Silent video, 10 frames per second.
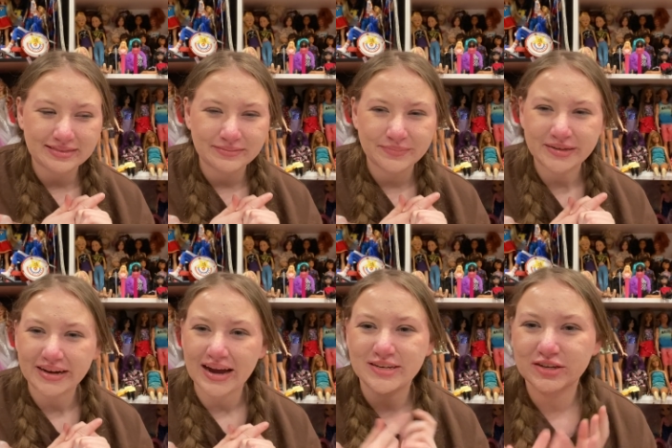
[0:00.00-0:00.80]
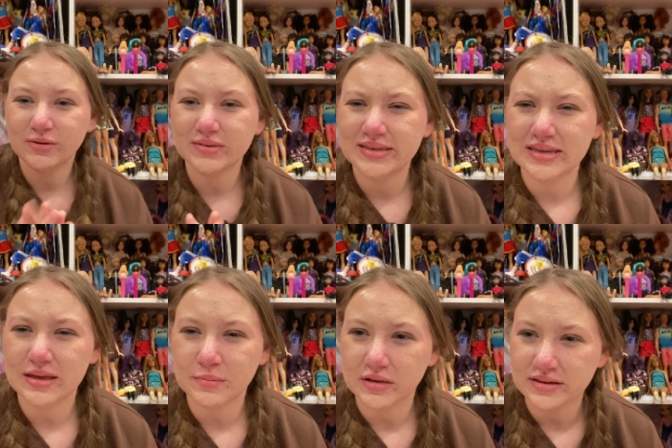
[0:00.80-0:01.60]
but I, I, just don't see
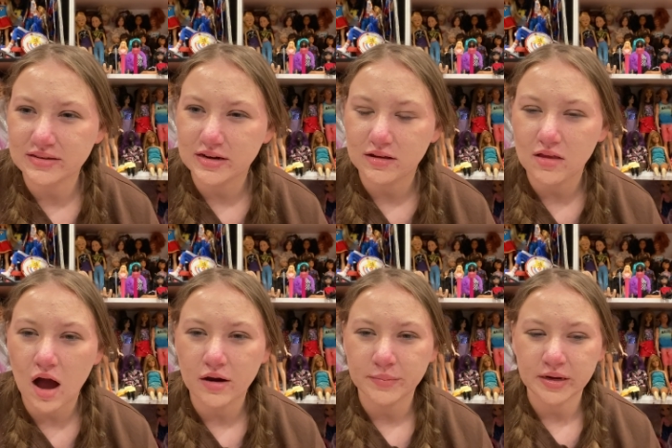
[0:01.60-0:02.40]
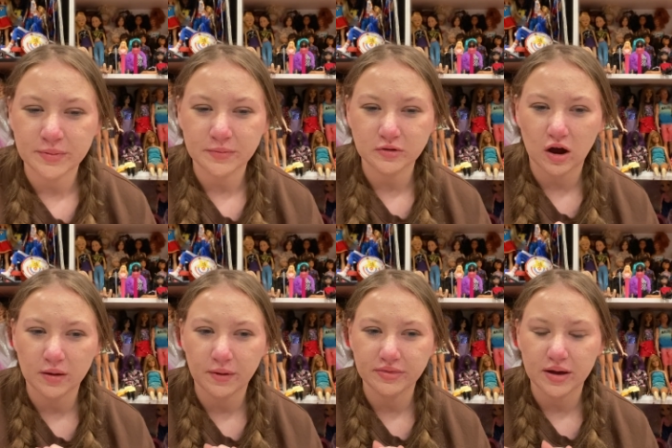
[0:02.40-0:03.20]
them listed a lot or many people talk
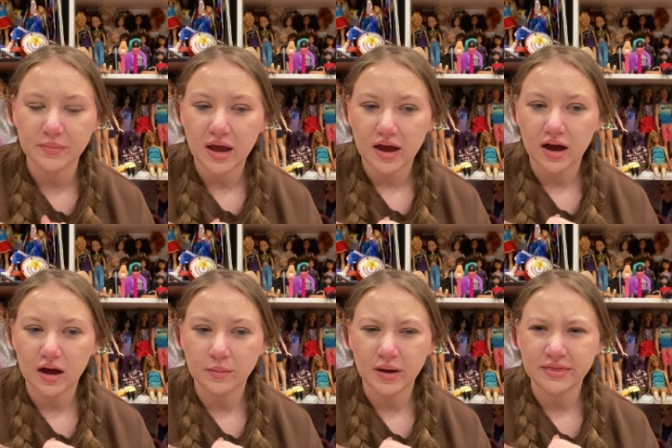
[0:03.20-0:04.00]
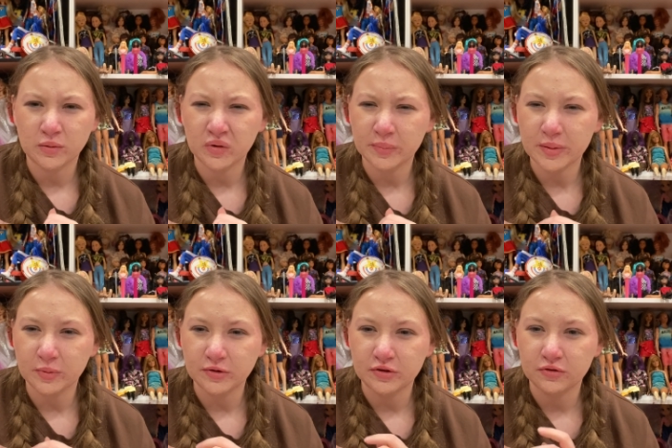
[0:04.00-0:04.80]
about them um and then when
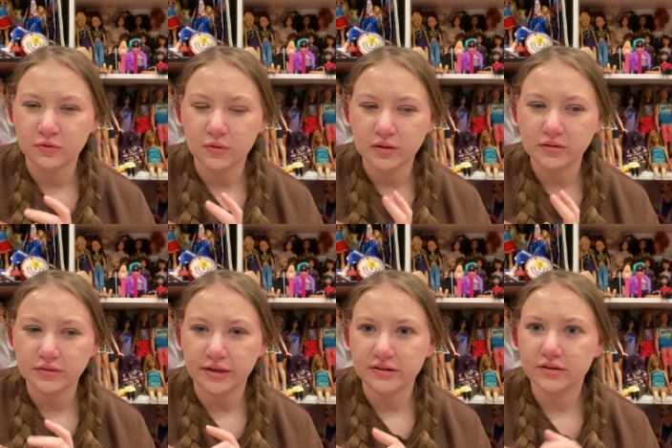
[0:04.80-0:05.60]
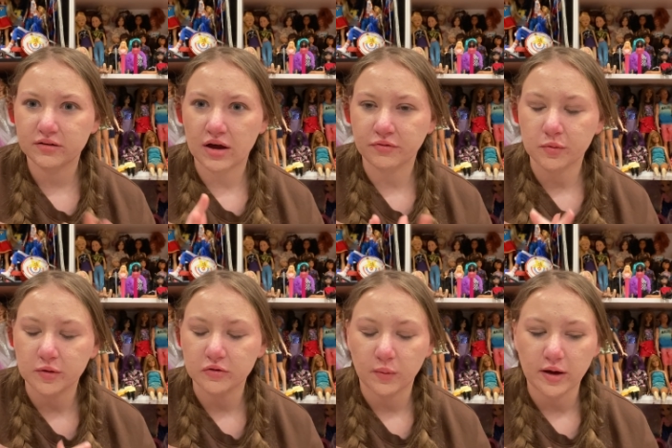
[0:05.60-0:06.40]
people do like every
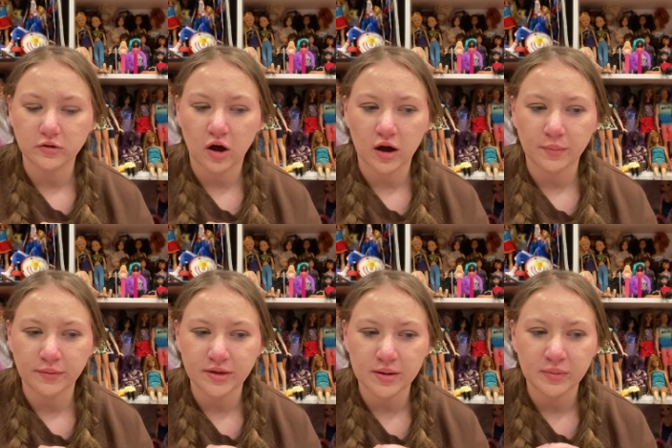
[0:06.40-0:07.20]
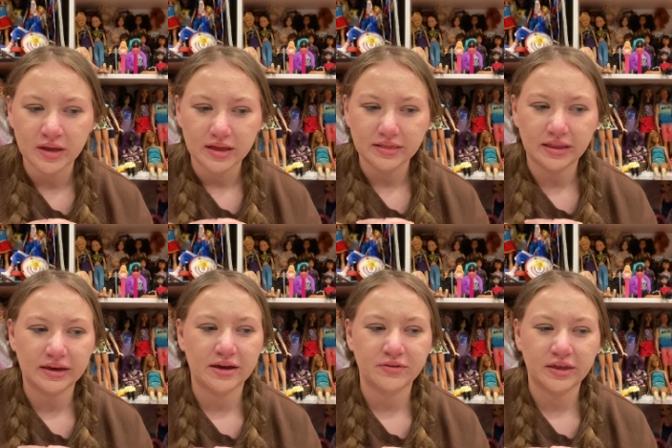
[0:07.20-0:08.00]
once in a while talk about them
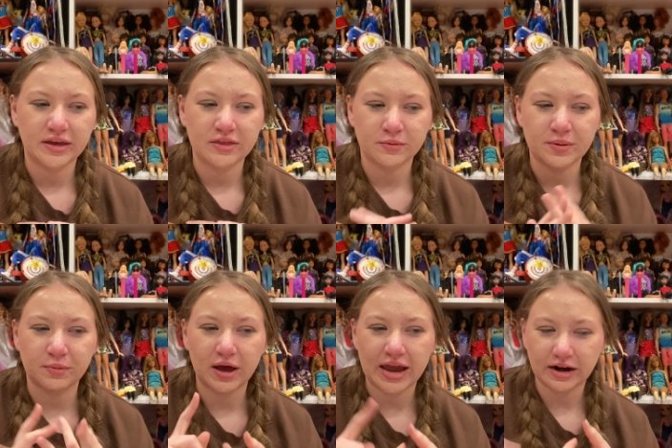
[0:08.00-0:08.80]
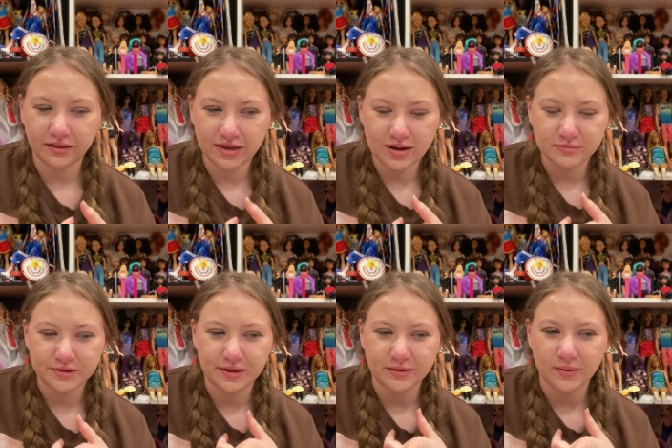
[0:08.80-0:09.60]
like i feel like either people hate on them so
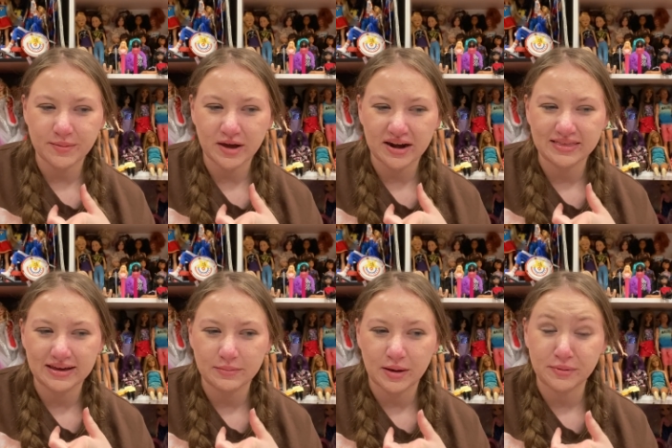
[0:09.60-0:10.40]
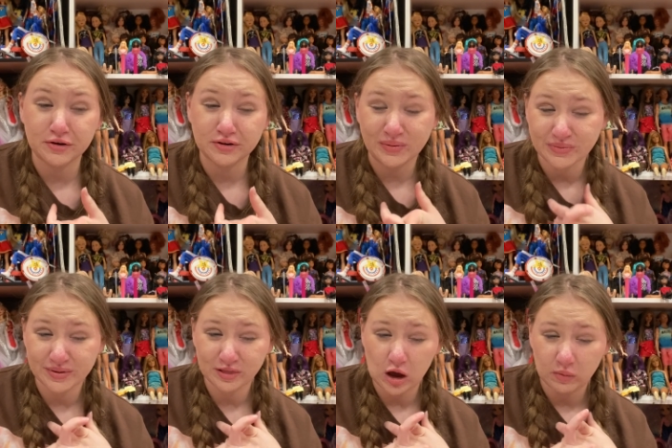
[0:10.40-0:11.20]
that's why i'm kind of thinking maybe they're supposed to be
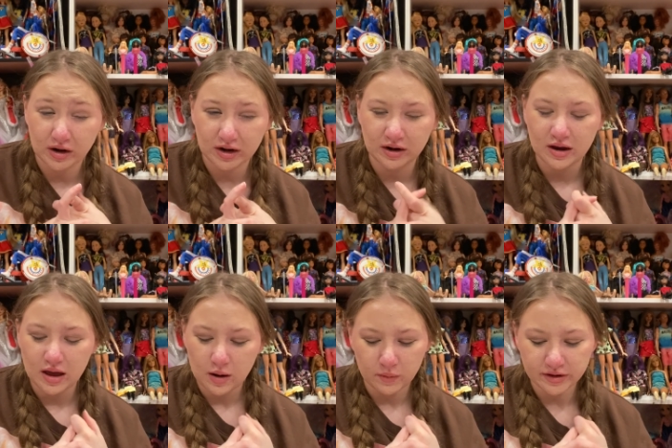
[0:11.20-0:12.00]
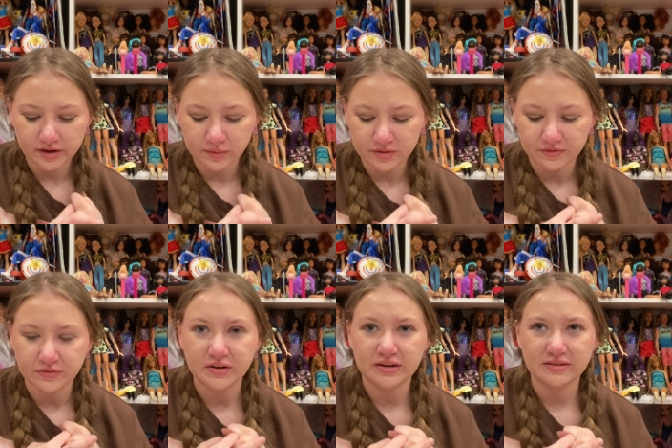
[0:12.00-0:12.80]
lower we're gonna go with a
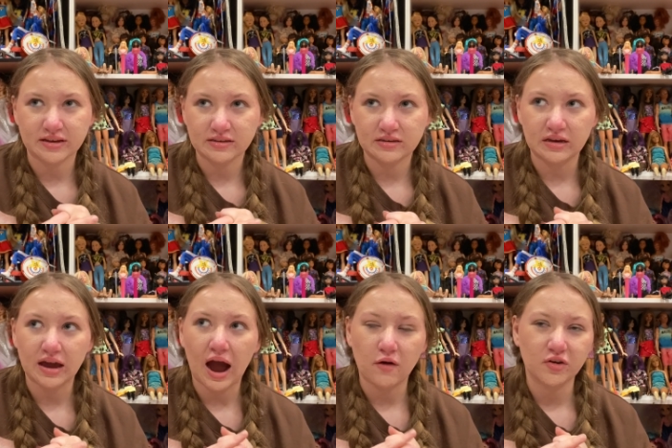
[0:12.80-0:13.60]
50 to 60 out